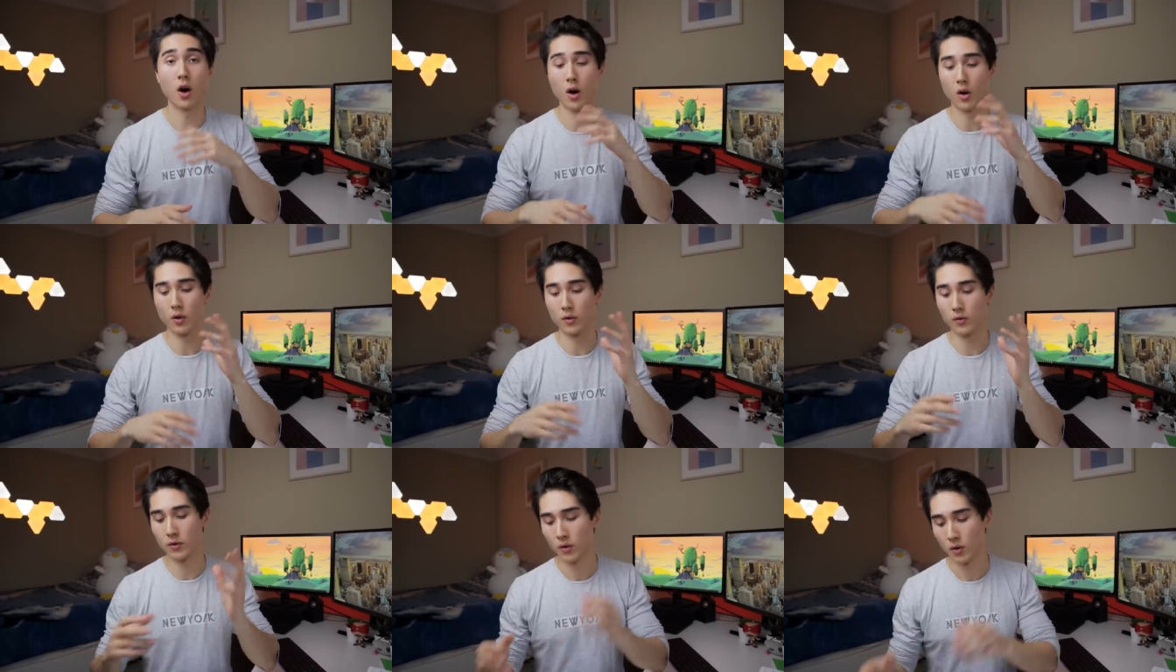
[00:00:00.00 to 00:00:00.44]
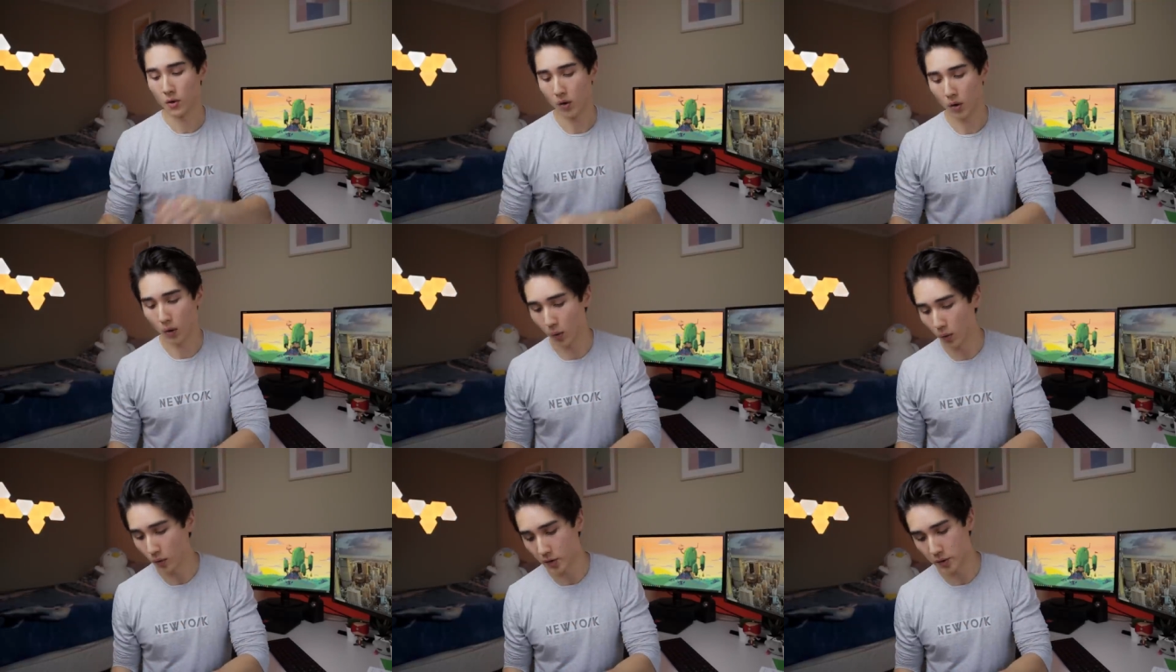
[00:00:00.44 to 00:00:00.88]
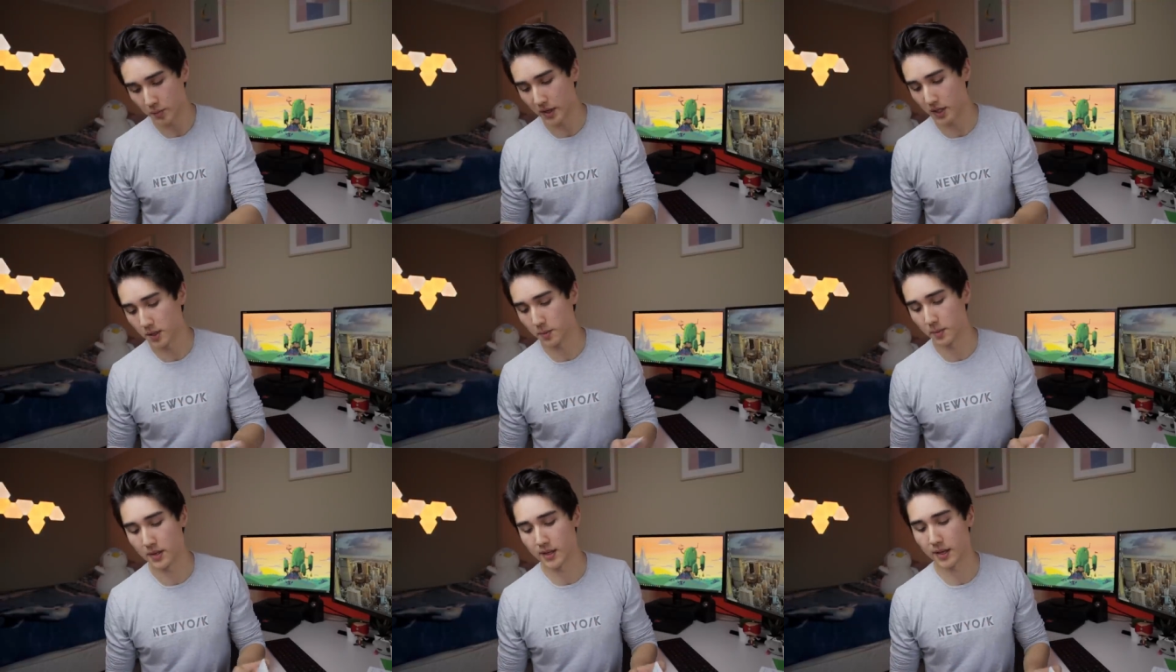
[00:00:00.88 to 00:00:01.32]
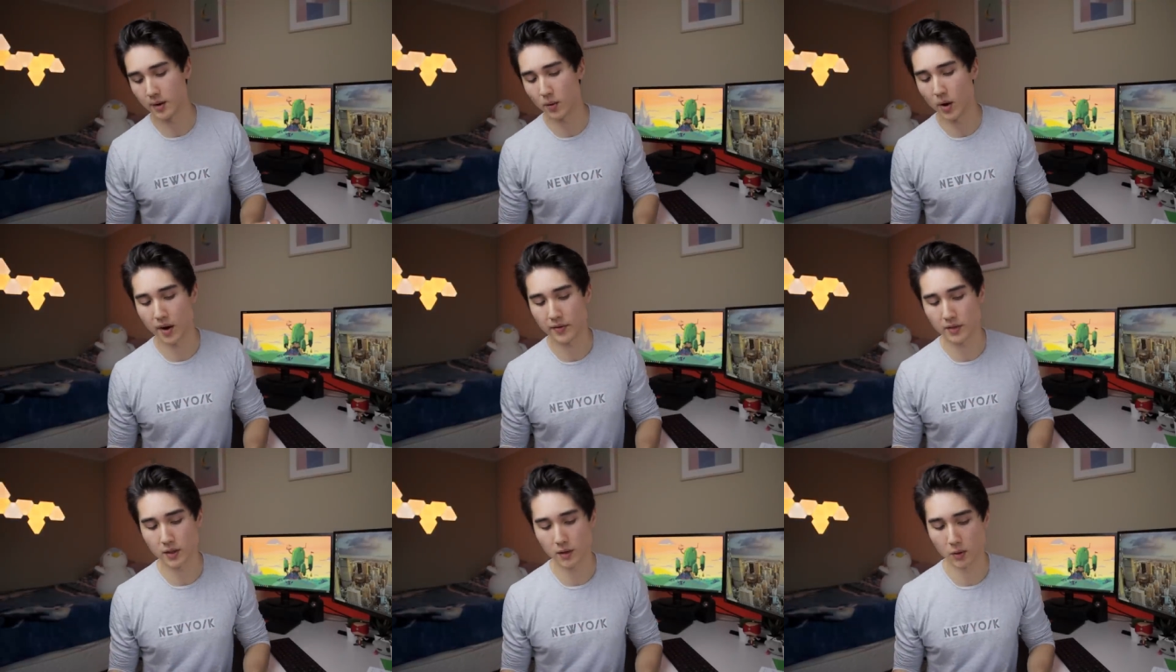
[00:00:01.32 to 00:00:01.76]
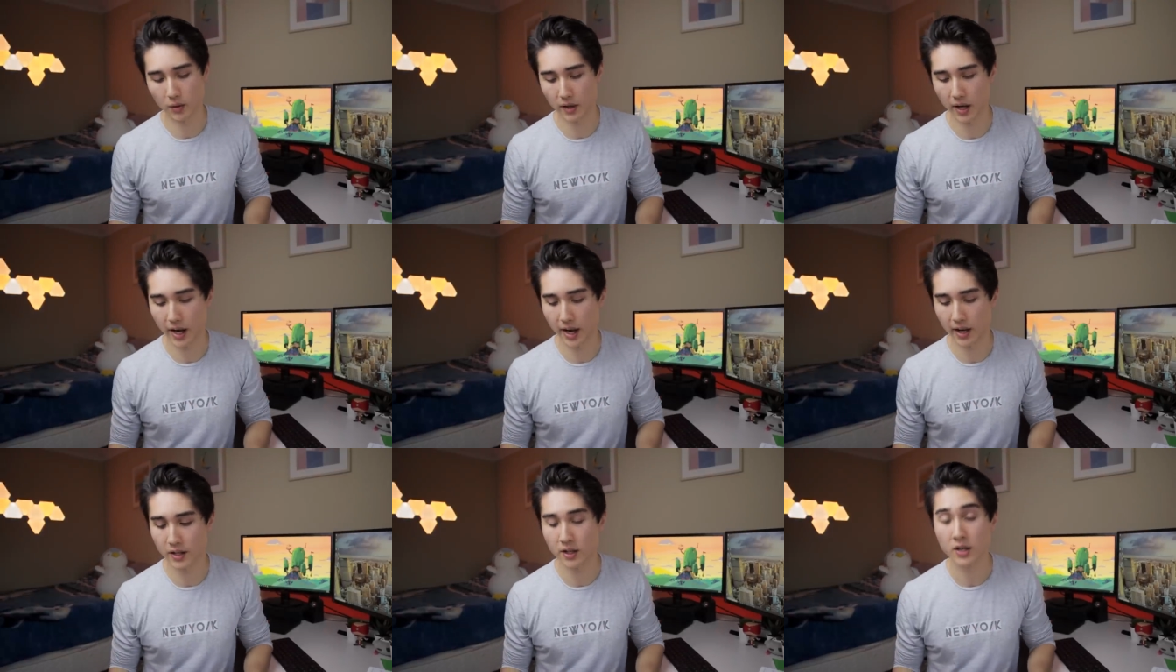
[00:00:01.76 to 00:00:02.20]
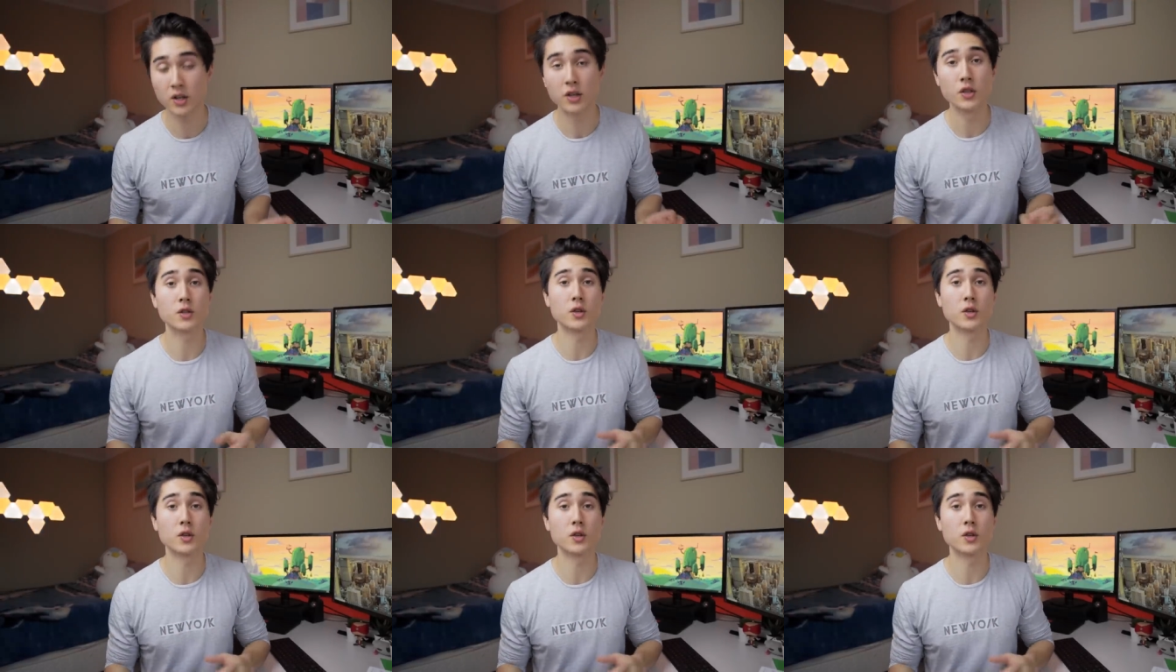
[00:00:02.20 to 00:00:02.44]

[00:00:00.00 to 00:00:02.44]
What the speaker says: of all the specimens that you have to look at.